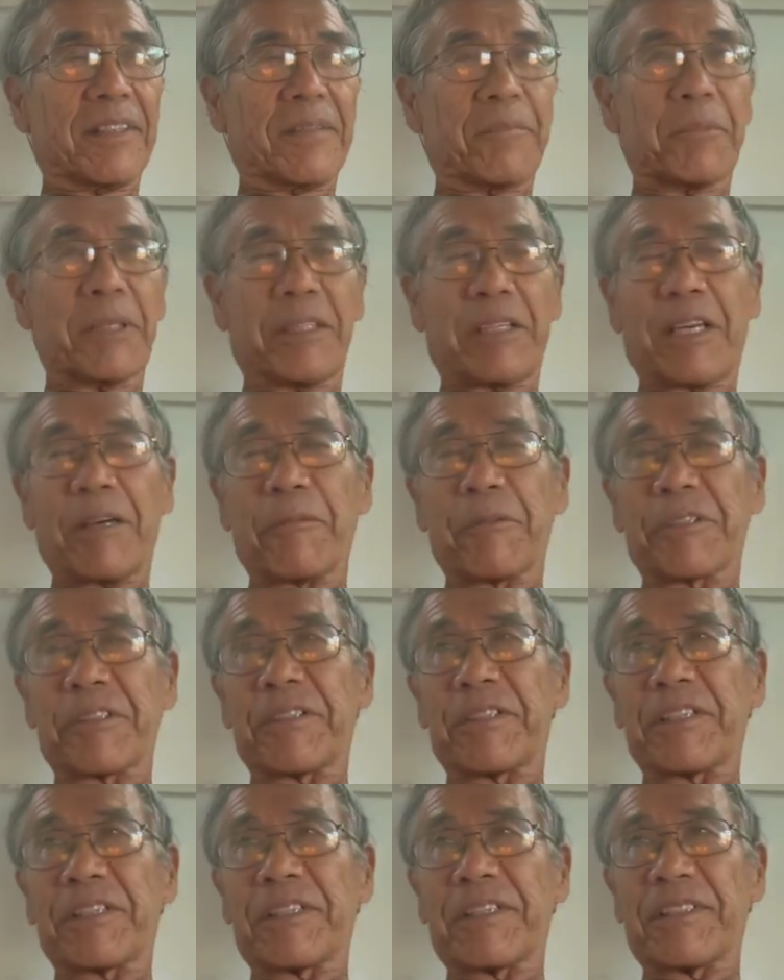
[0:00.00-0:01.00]
But I was
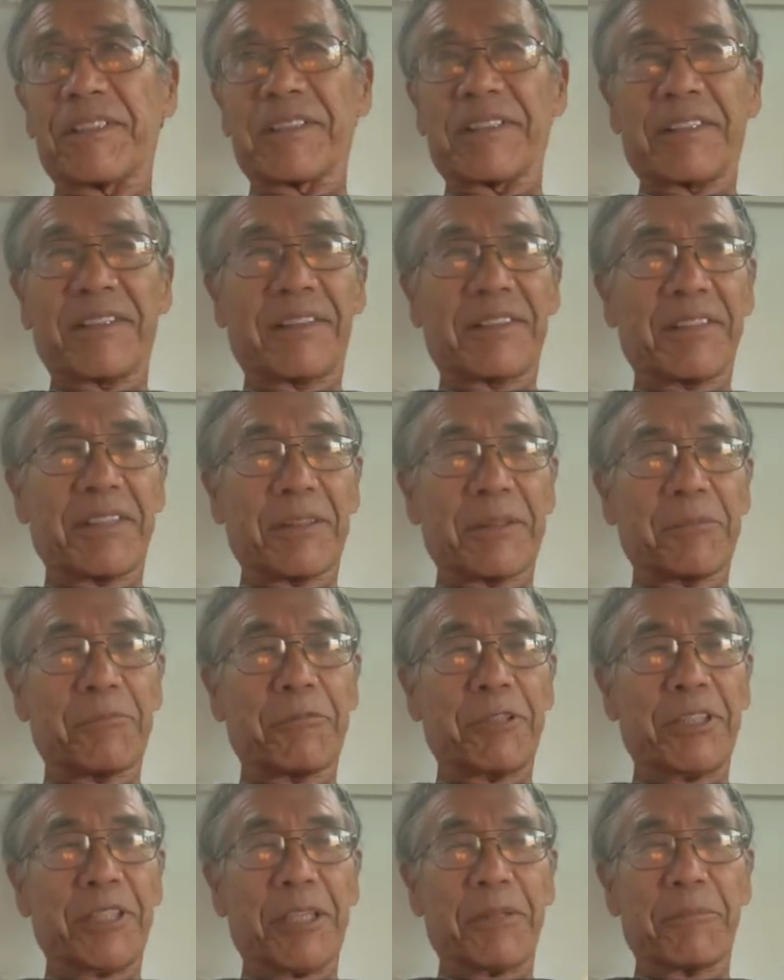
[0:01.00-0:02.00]
just
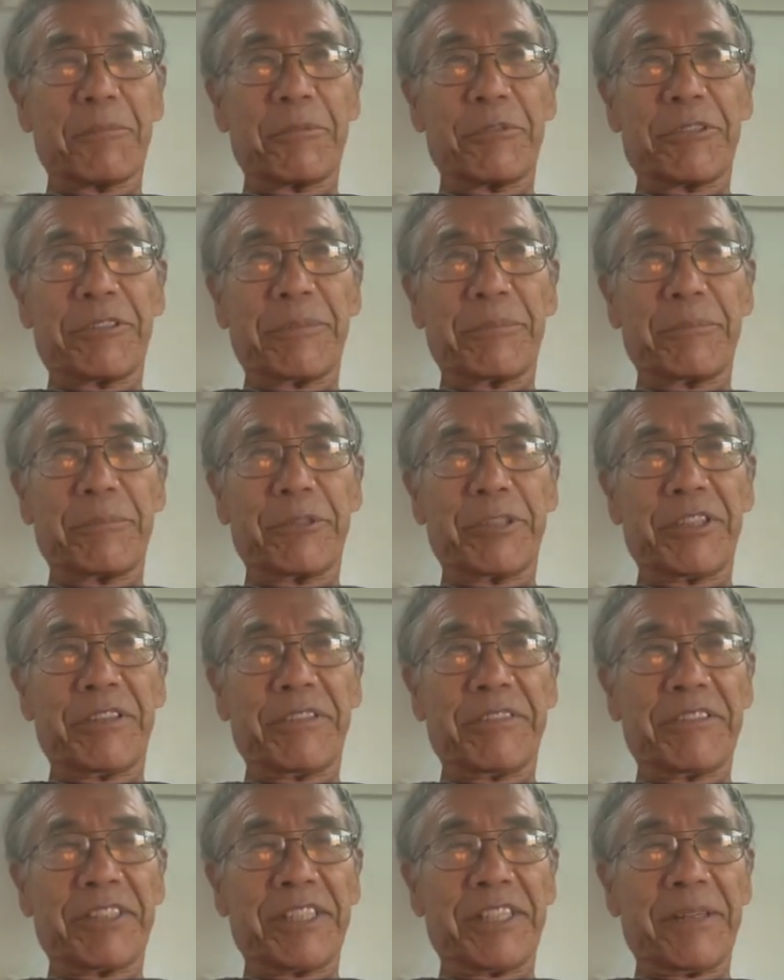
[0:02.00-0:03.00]
reading
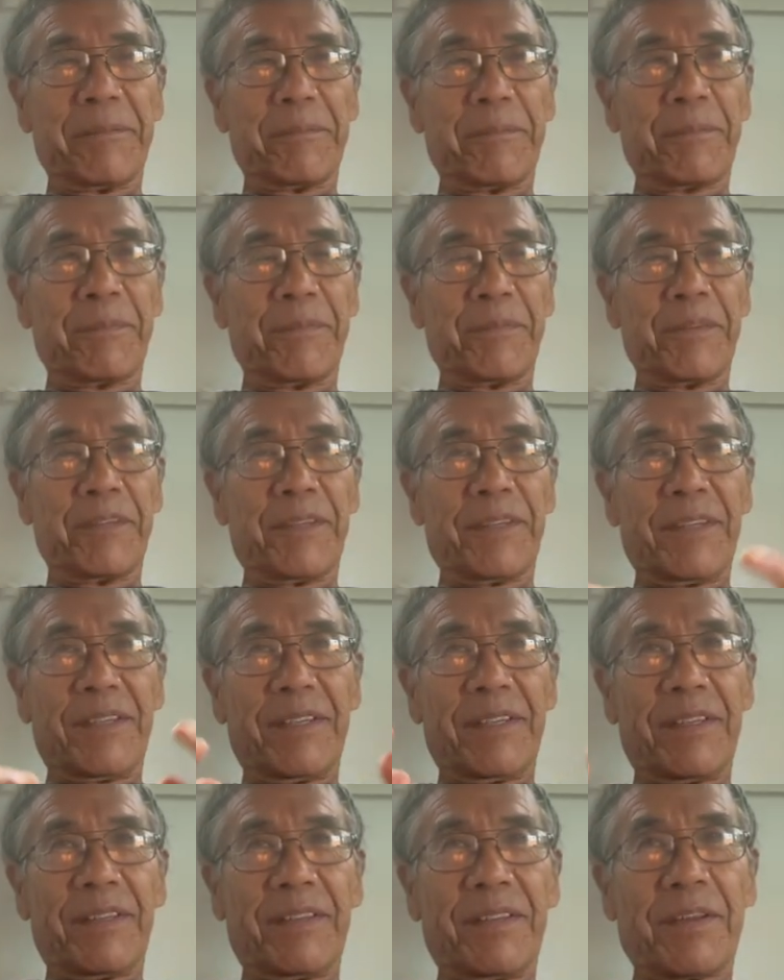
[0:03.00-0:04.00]
briefly.
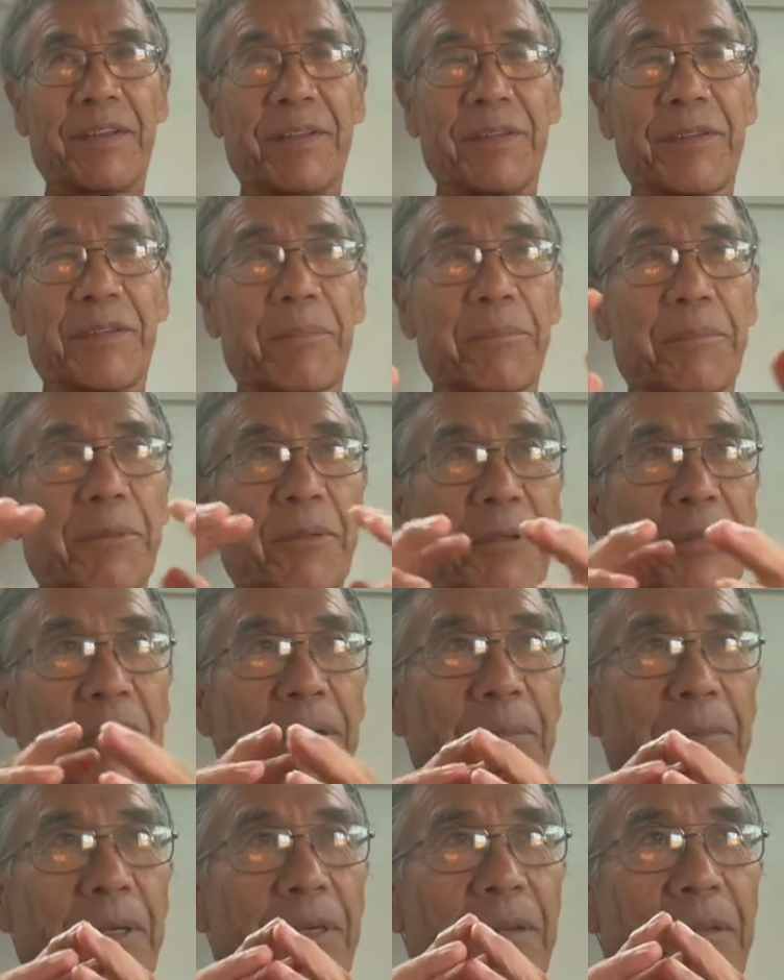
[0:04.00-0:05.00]
There's the book
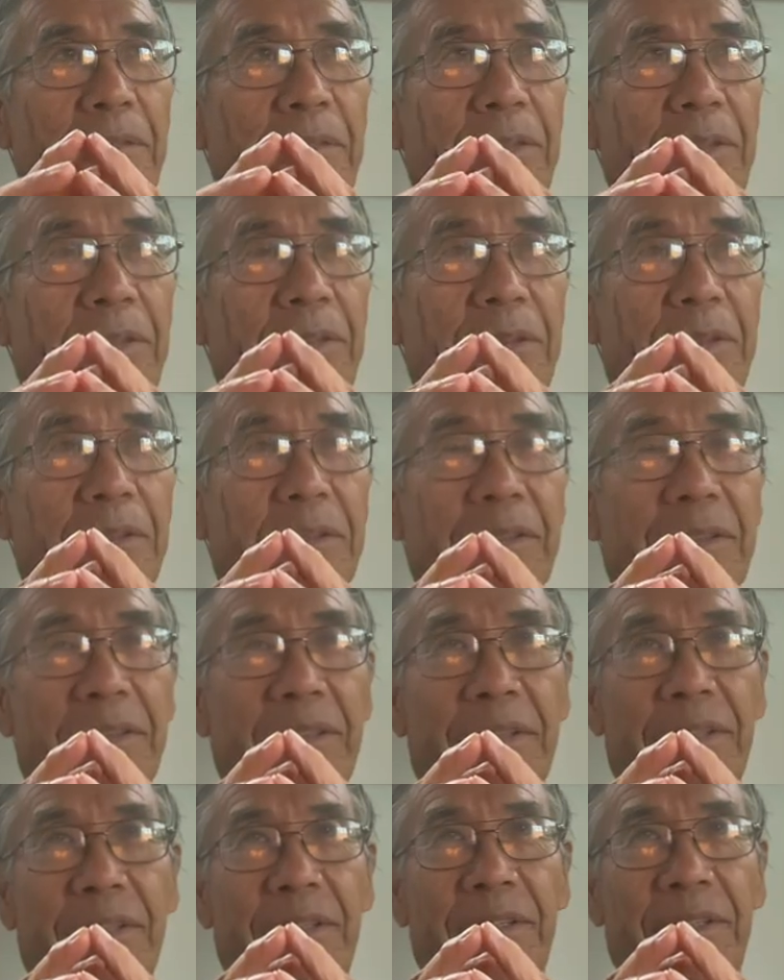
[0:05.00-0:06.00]
about
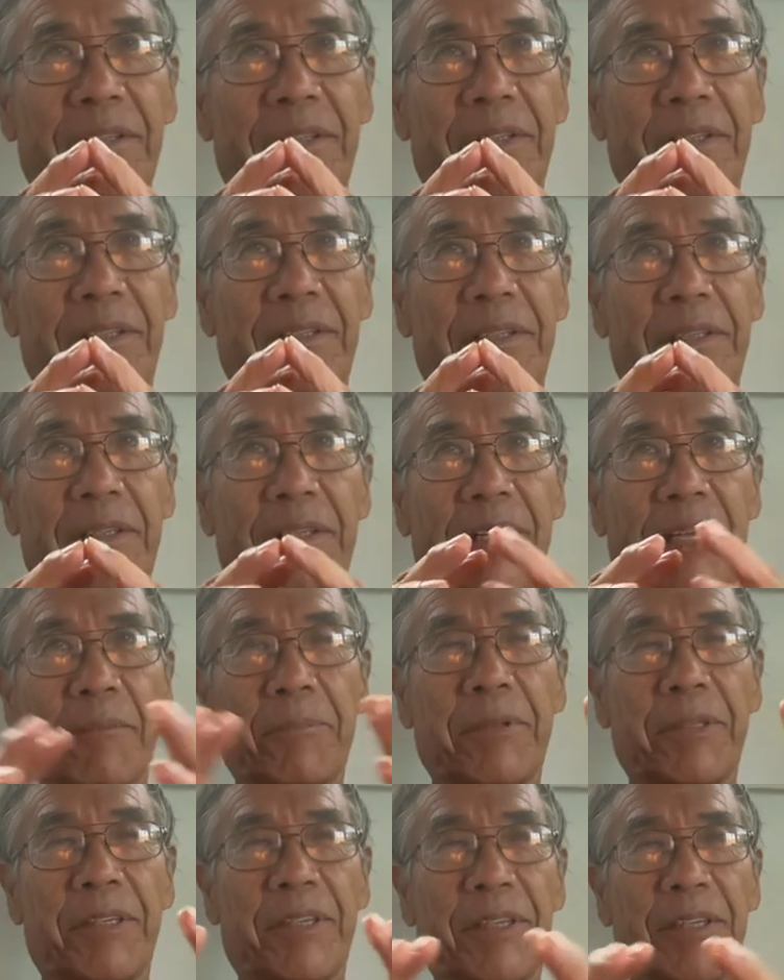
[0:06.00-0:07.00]

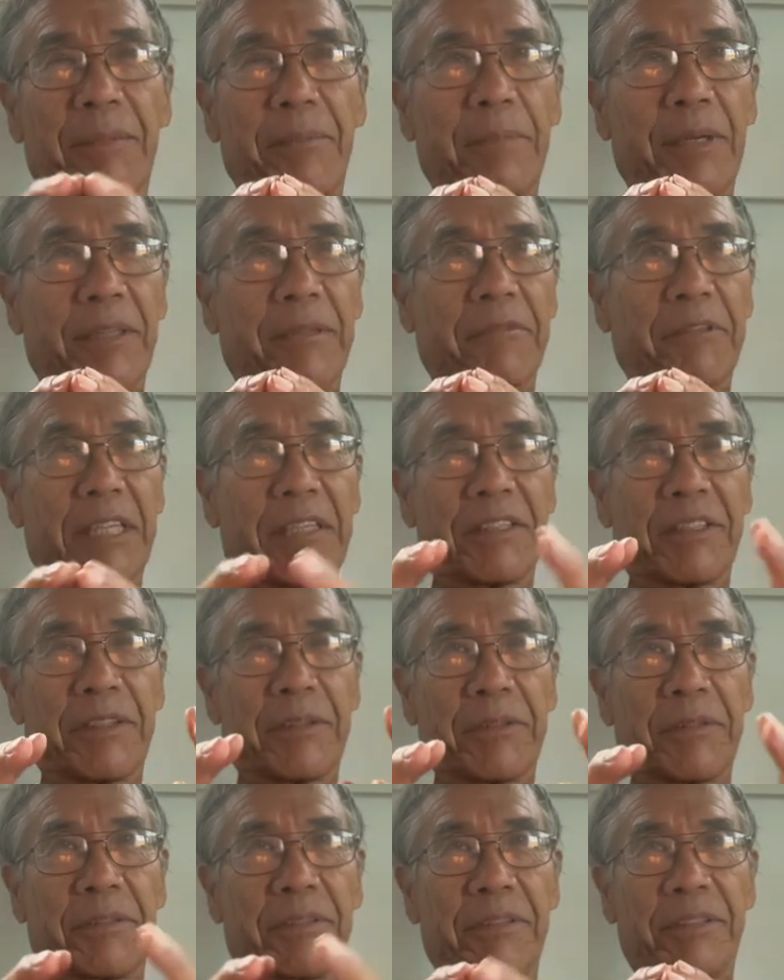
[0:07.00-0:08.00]
happiness by
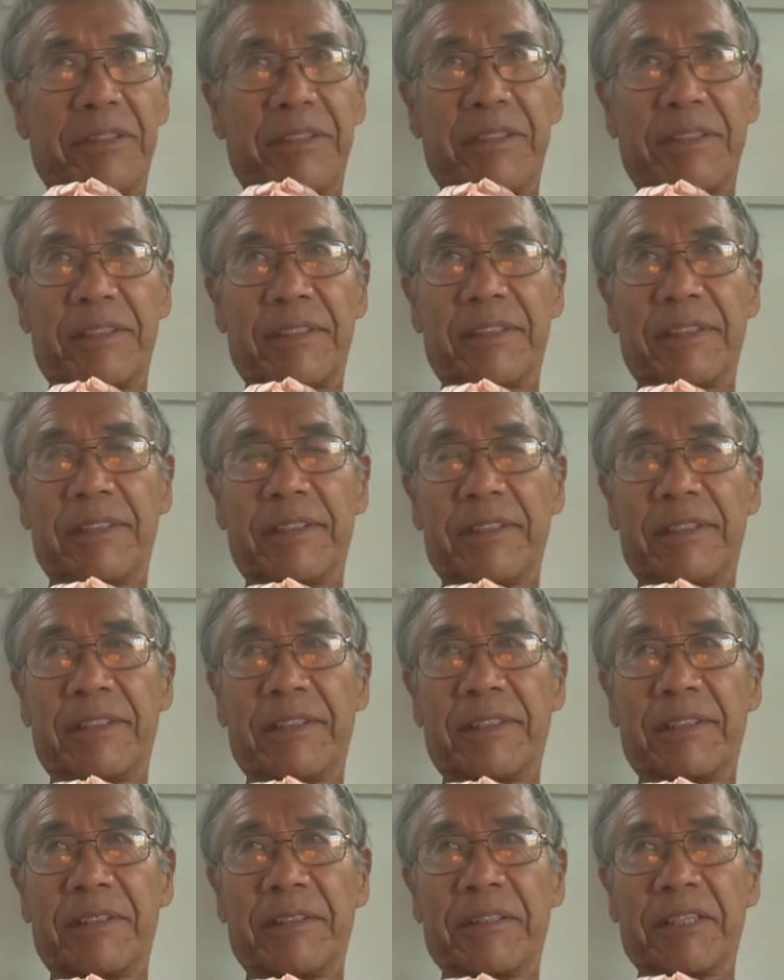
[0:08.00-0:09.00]
Russell.
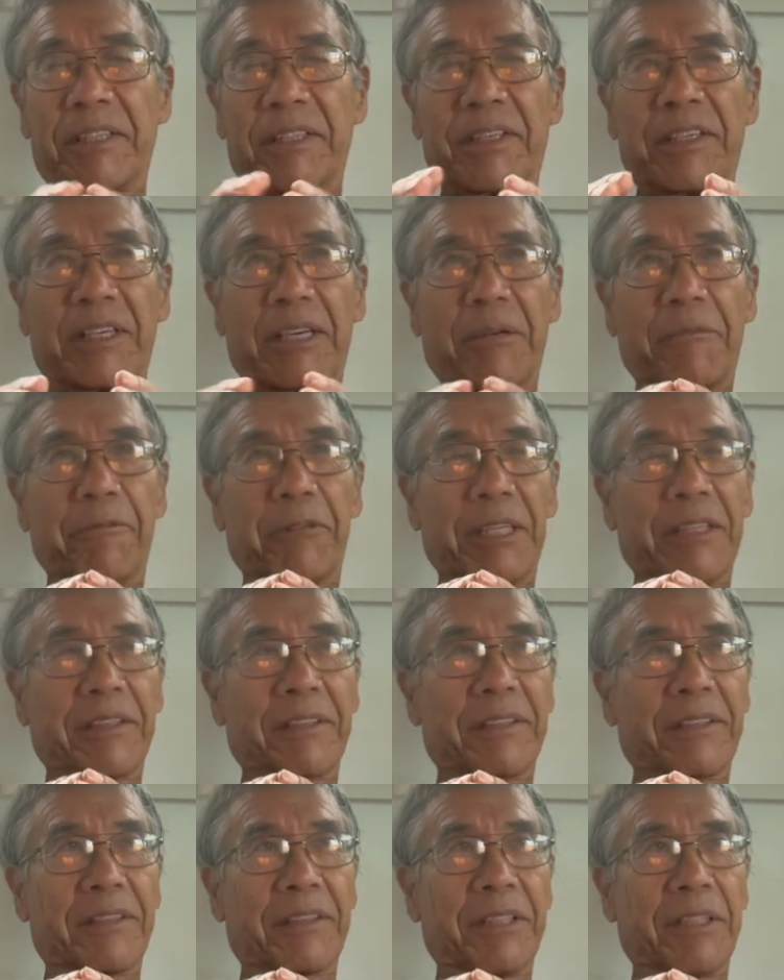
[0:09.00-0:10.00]
I think I read
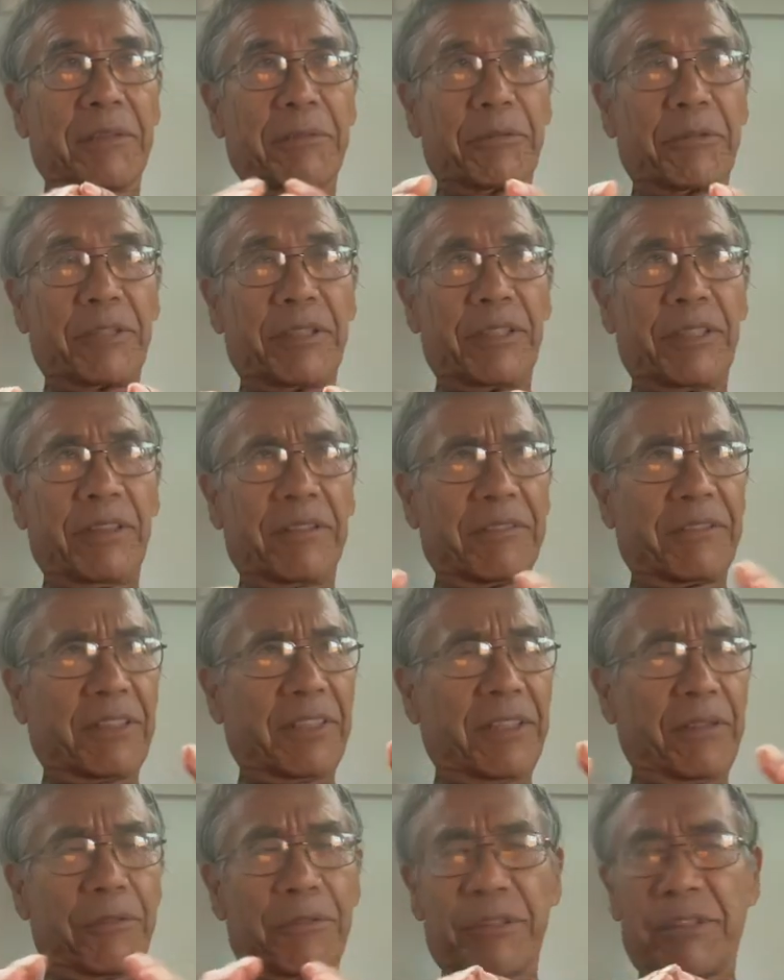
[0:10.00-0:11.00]
the
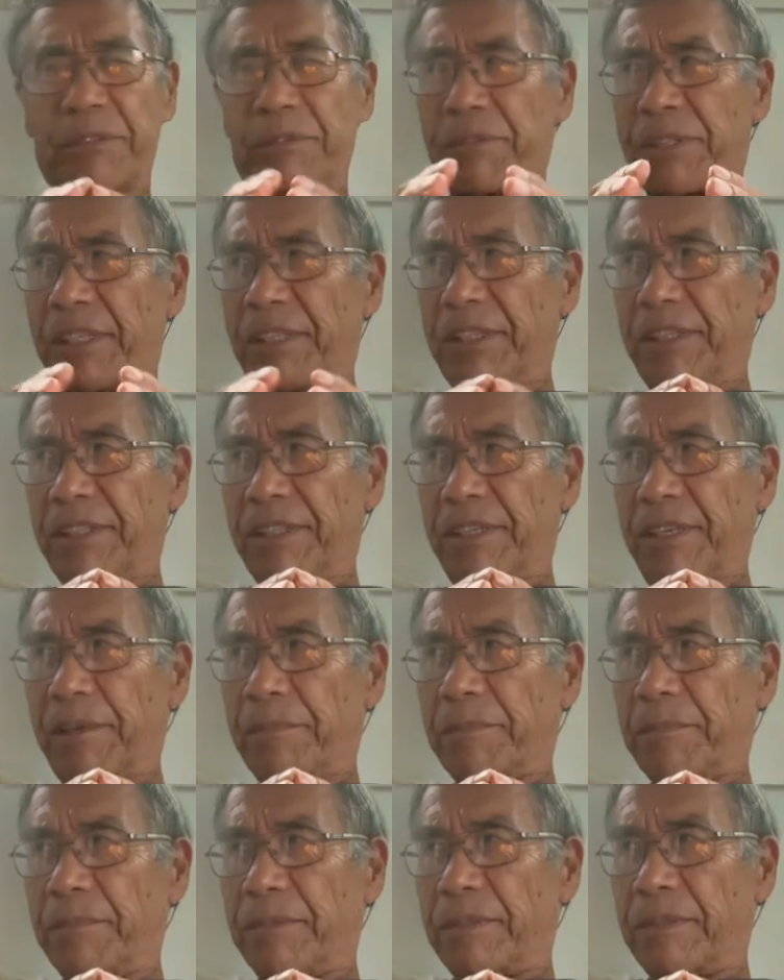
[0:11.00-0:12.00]
Hilty was his name.
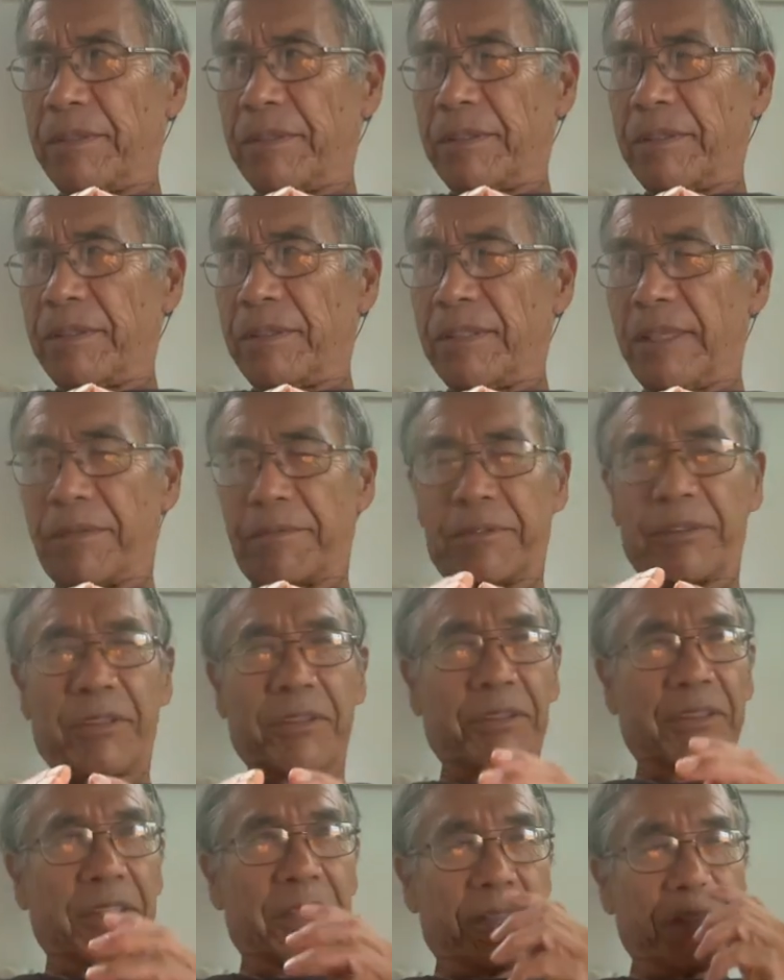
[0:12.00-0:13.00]
I
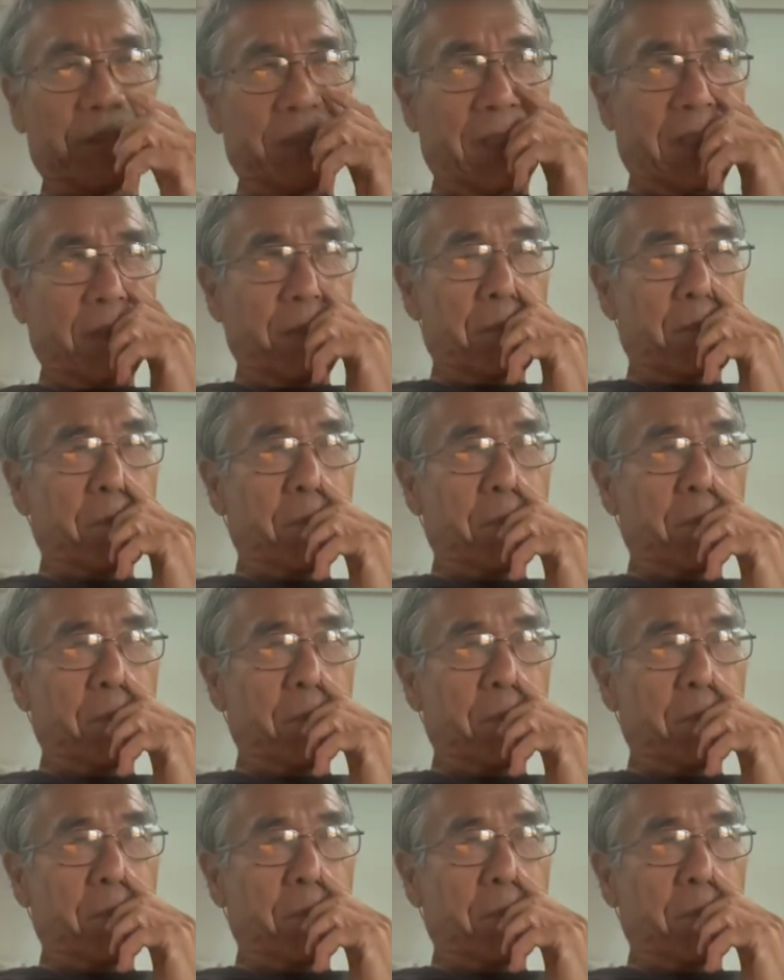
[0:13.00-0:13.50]
forgot his name.